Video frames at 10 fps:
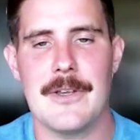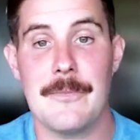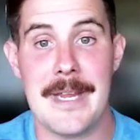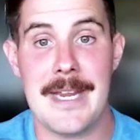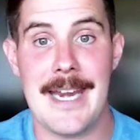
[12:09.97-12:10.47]

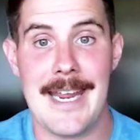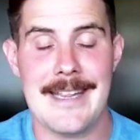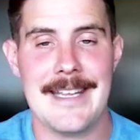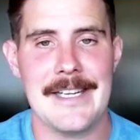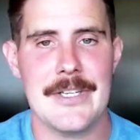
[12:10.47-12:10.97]
You've been
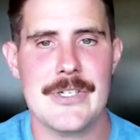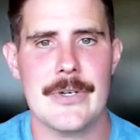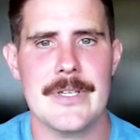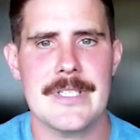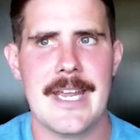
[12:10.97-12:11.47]
in the
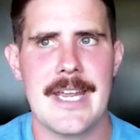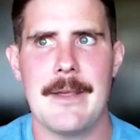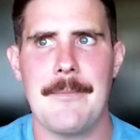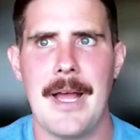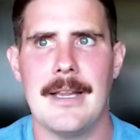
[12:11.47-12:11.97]
insurance
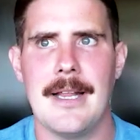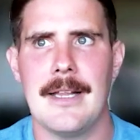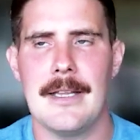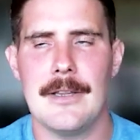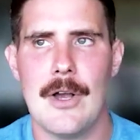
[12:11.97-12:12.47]
game
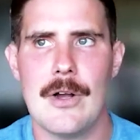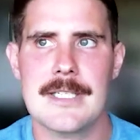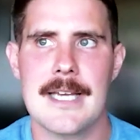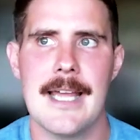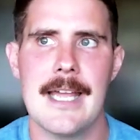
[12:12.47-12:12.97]
a
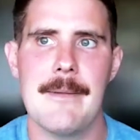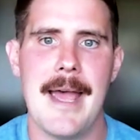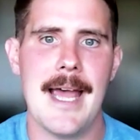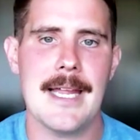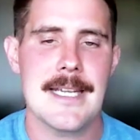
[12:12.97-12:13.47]
long time,
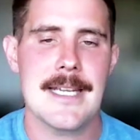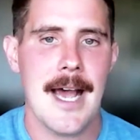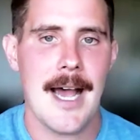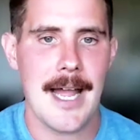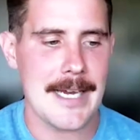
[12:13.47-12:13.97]
and
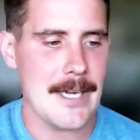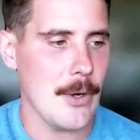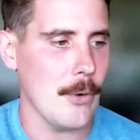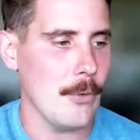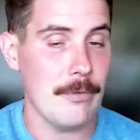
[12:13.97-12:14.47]
I
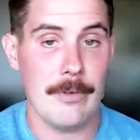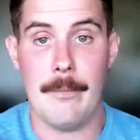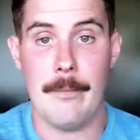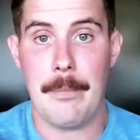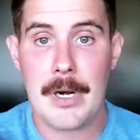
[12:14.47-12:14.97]
know
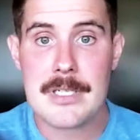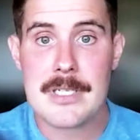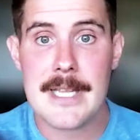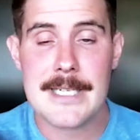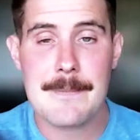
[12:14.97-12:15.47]
from
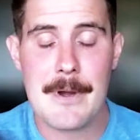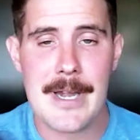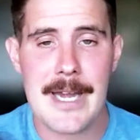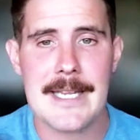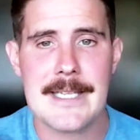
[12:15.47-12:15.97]
personal
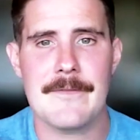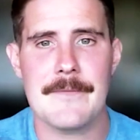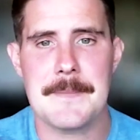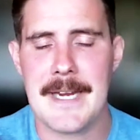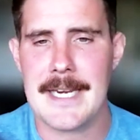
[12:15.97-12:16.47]
experience and
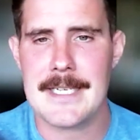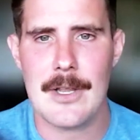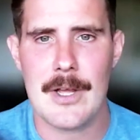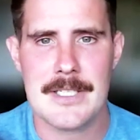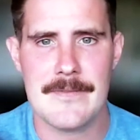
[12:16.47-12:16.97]
from speaking to
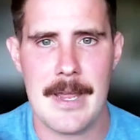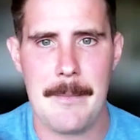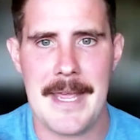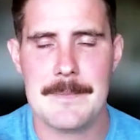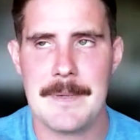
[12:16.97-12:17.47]
lots of
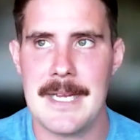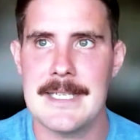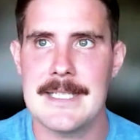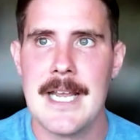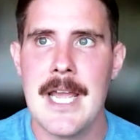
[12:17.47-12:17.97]

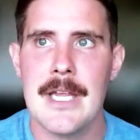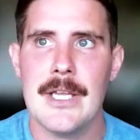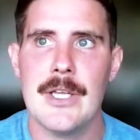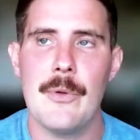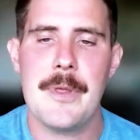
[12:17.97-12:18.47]
MSPs,
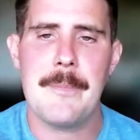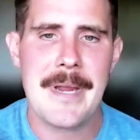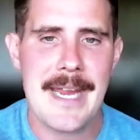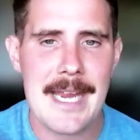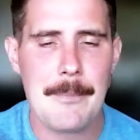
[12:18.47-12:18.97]
the
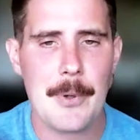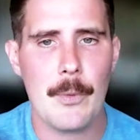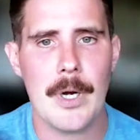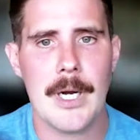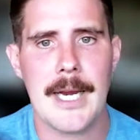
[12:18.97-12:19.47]

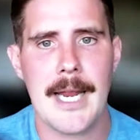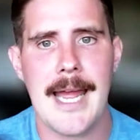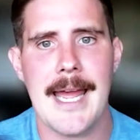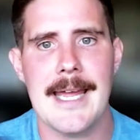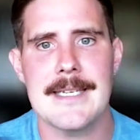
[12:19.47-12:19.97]
paperwork
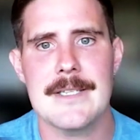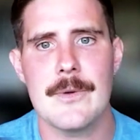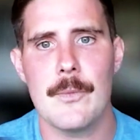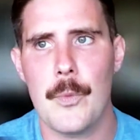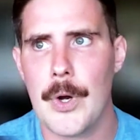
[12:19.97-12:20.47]
and
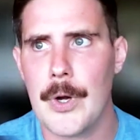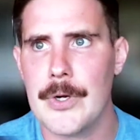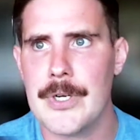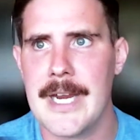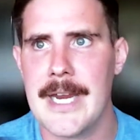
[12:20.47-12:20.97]
the
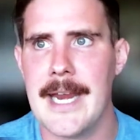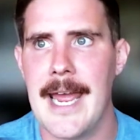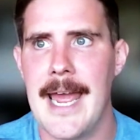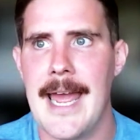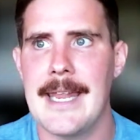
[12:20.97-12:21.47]

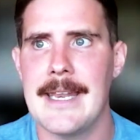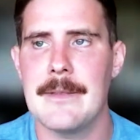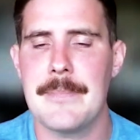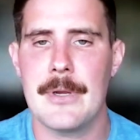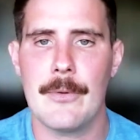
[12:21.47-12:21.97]
wording and
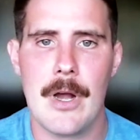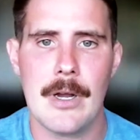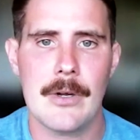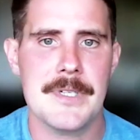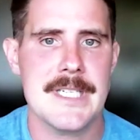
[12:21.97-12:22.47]
the
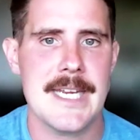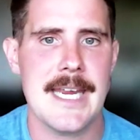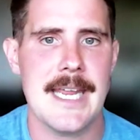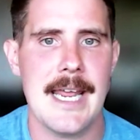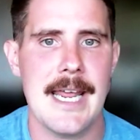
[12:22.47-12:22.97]

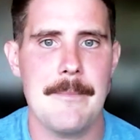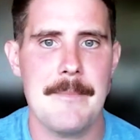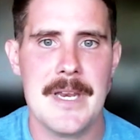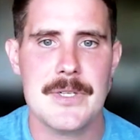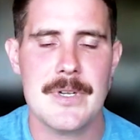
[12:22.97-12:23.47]
bureaucracy and
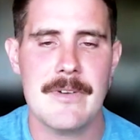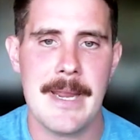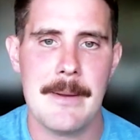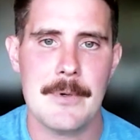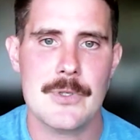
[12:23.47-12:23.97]
administrative
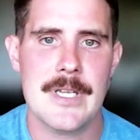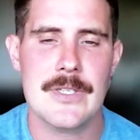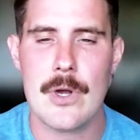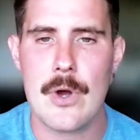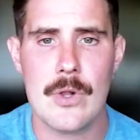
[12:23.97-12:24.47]
paper
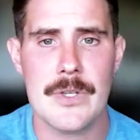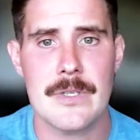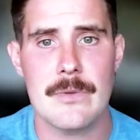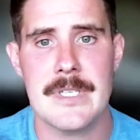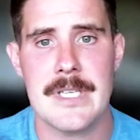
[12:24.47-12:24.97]
trails all
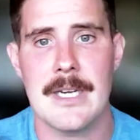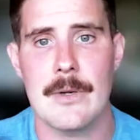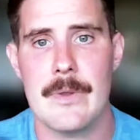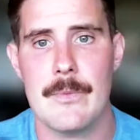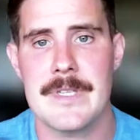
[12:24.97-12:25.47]

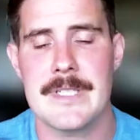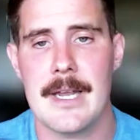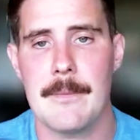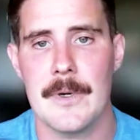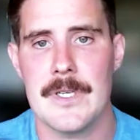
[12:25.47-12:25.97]
associated with
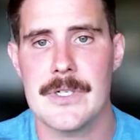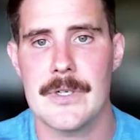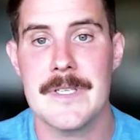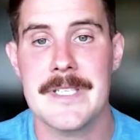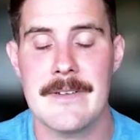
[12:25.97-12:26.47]
cyber
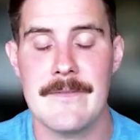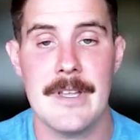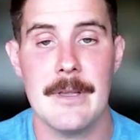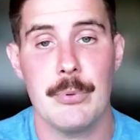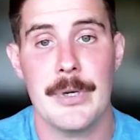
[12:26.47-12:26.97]
insurance can
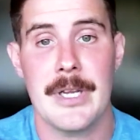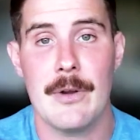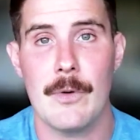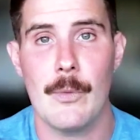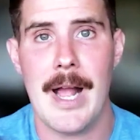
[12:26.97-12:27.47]
feel pretty
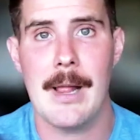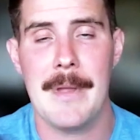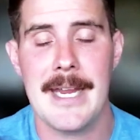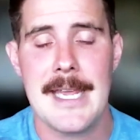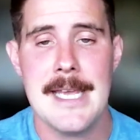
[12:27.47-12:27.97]

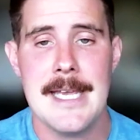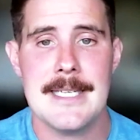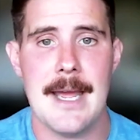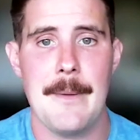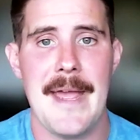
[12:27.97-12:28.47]
overwhelming
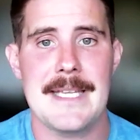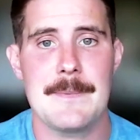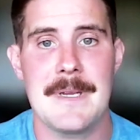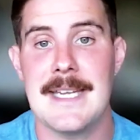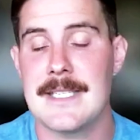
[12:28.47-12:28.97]
to
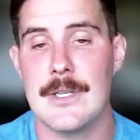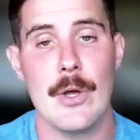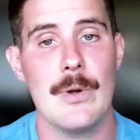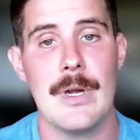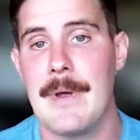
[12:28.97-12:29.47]
MSPs,
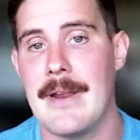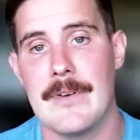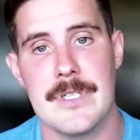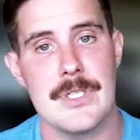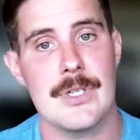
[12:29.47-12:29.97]
not only
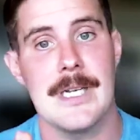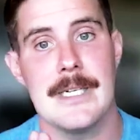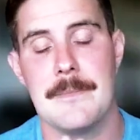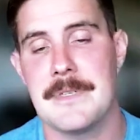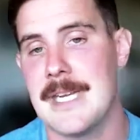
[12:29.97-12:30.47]
whenever just
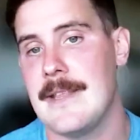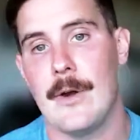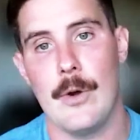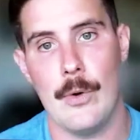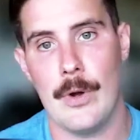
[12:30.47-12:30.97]
trying to obtain
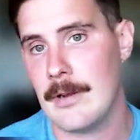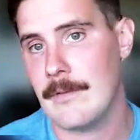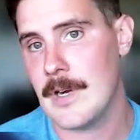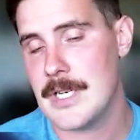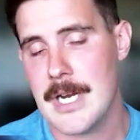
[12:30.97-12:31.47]
their own
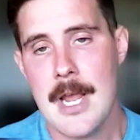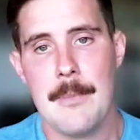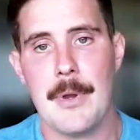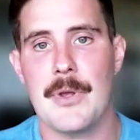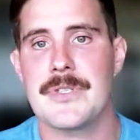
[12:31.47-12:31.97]
coverage,
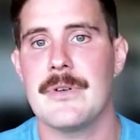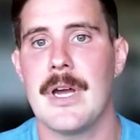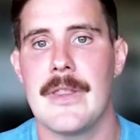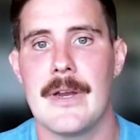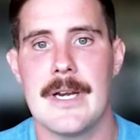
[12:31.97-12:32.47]
but also
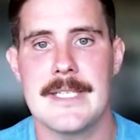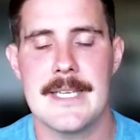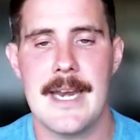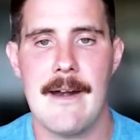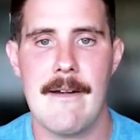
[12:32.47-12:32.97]
now they're in a
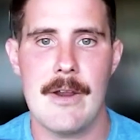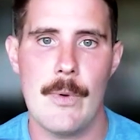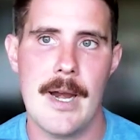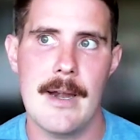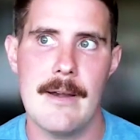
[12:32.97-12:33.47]
scenario
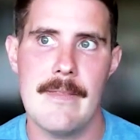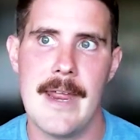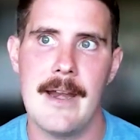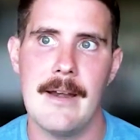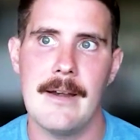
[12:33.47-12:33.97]
where
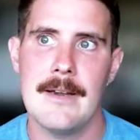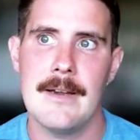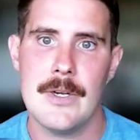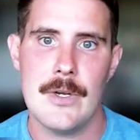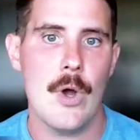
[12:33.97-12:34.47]
their
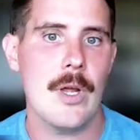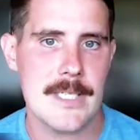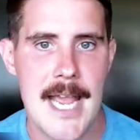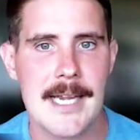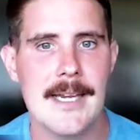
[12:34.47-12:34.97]

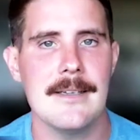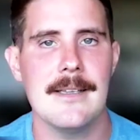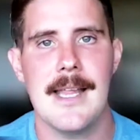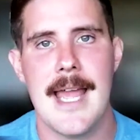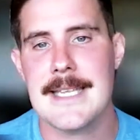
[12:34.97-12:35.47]

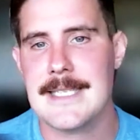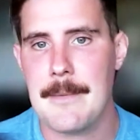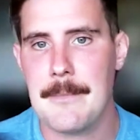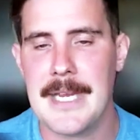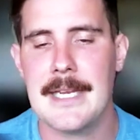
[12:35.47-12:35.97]
non-technical
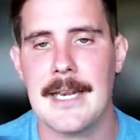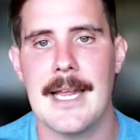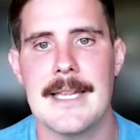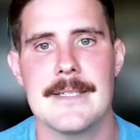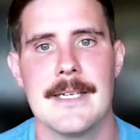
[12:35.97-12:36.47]
SMB
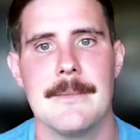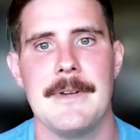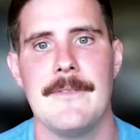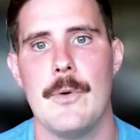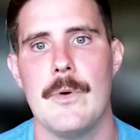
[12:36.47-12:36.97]
clients are
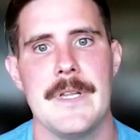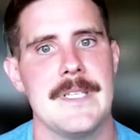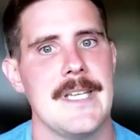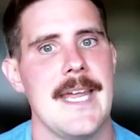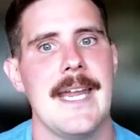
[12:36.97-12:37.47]
coming forward
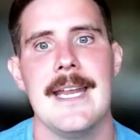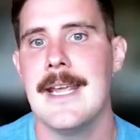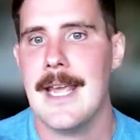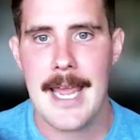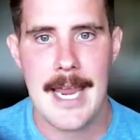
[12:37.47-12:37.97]
and saying,
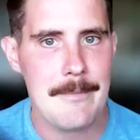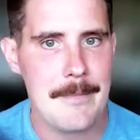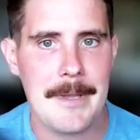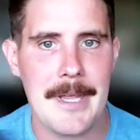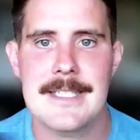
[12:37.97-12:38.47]
"Hey,
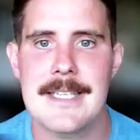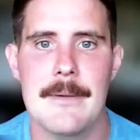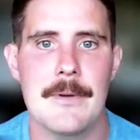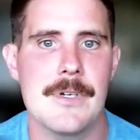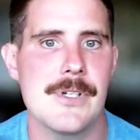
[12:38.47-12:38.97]
I'm getting
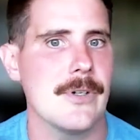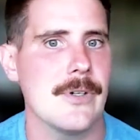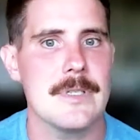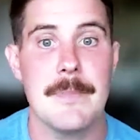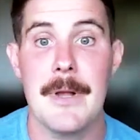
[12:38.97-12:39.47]
cyber
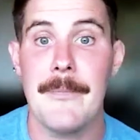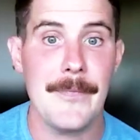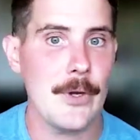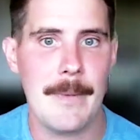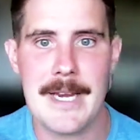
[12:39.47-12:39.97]
insurance, but
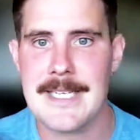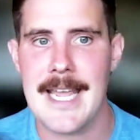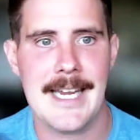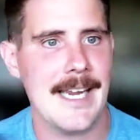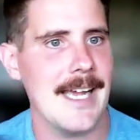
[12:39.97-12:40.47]
you're my
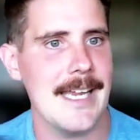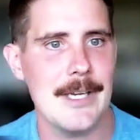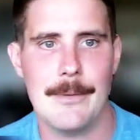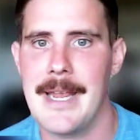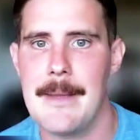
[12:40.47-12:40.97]
tech guy,
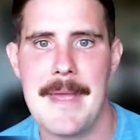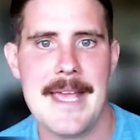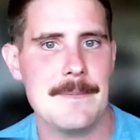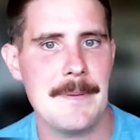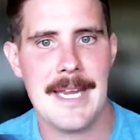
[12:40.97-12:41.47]
you're my
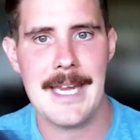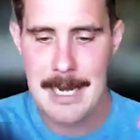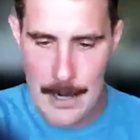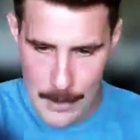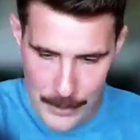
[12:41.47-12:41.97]

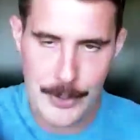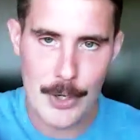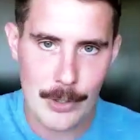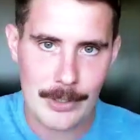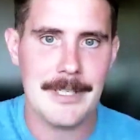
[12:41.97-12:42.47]
MSP, so
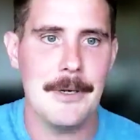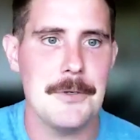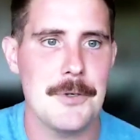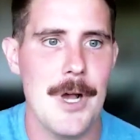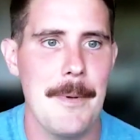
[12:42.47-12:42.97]
don't,
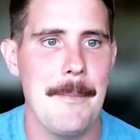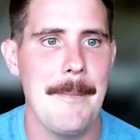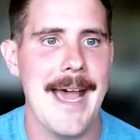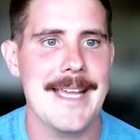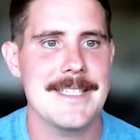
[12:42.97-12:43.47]
drop a
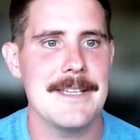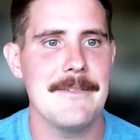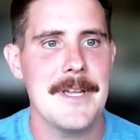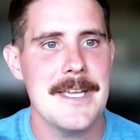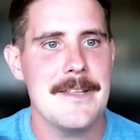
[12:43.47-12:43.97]

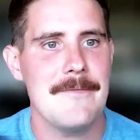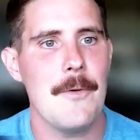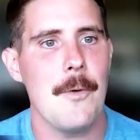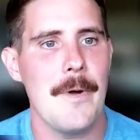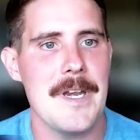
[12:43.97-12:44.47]
massive
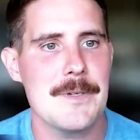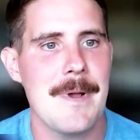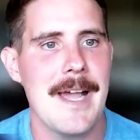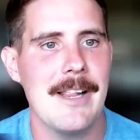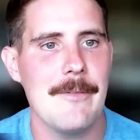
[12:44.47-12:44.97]
4-inch
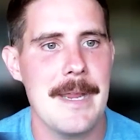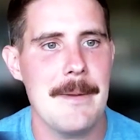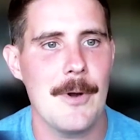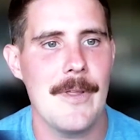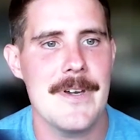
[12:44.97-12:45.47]
pile of
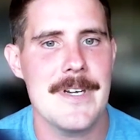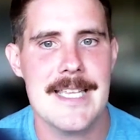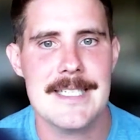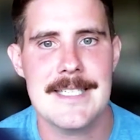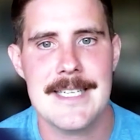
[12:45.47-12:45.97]
paper on their
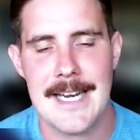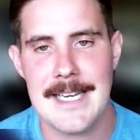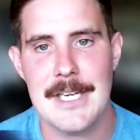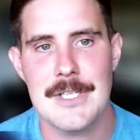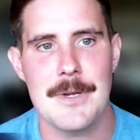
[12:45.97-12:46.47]
desk and say, I
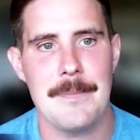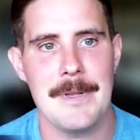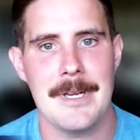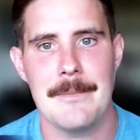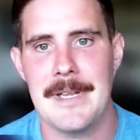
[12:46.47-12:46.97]
need you to
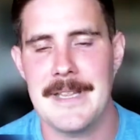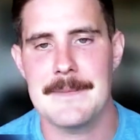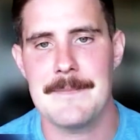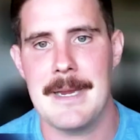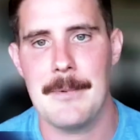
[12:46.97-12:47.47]
complete
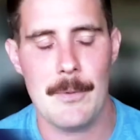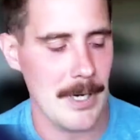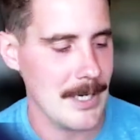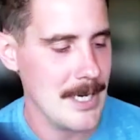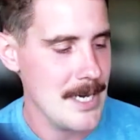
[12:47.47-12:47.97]
this
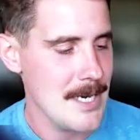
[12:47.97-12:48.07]
paperwork."